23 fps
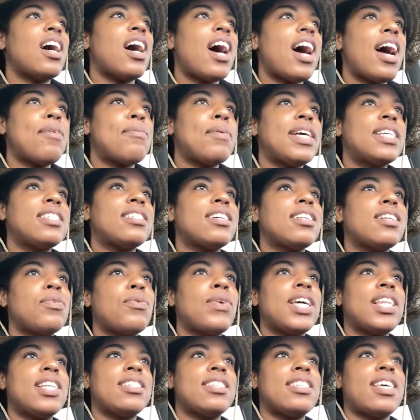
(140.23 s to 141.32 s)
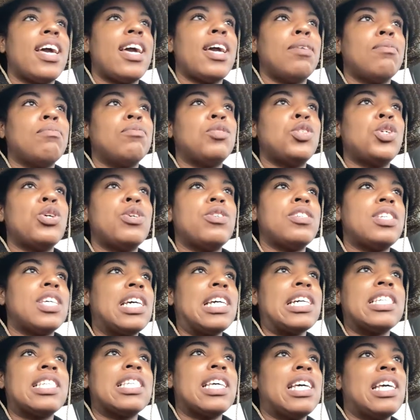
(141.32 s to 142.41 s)
I basically weigh the same,
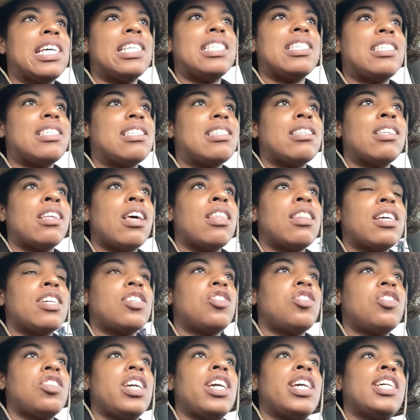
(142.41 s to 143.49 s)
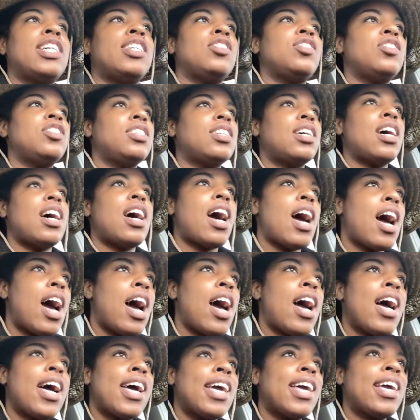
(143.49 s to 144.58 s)
206. It's nothing's changed.
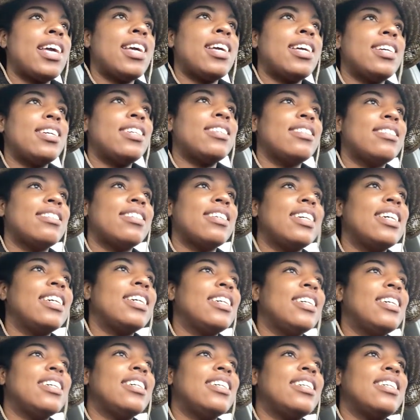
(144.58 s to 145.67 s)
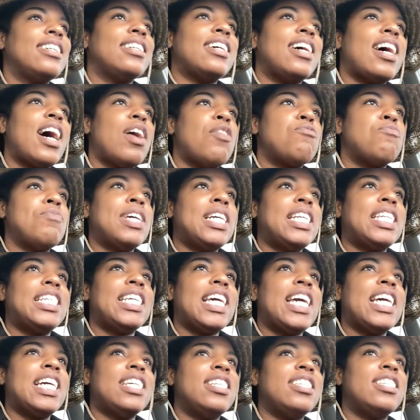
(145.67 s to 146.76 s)
I have
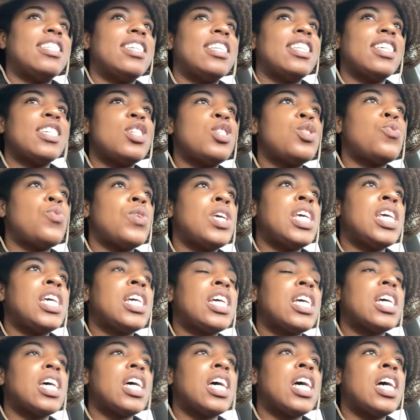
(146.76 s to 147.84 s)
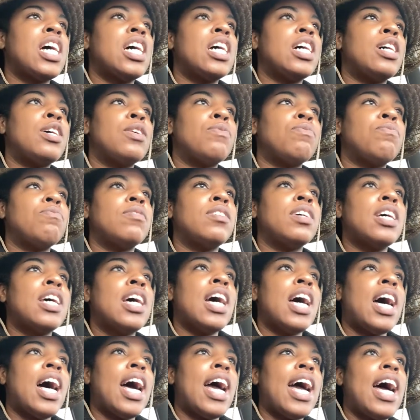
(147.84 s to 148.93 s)
maintained this week.
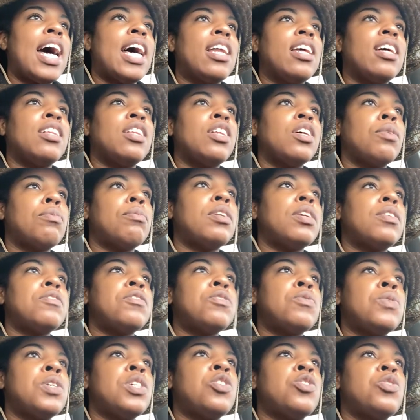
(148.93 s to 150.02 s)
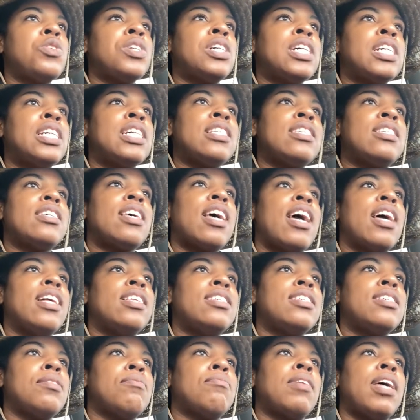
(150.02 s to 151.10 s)
I had a little bit of sweet treats and
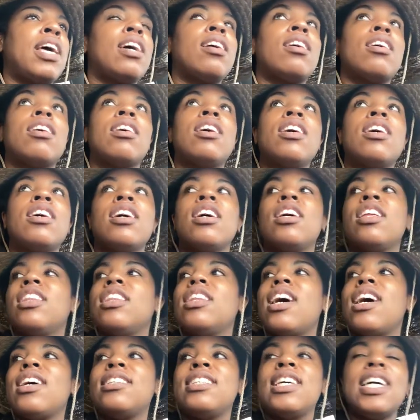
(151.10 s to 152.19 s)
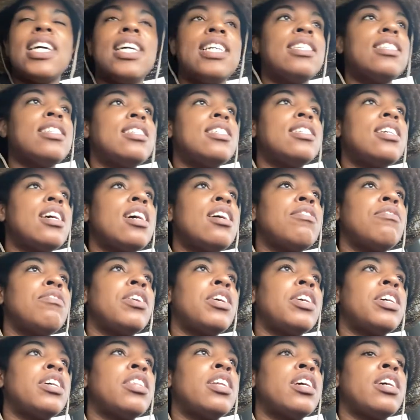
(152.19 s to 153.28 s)
some like lattes and stuff
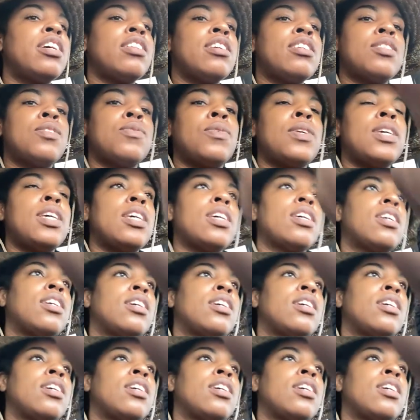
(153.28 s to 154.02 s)
here and there this week.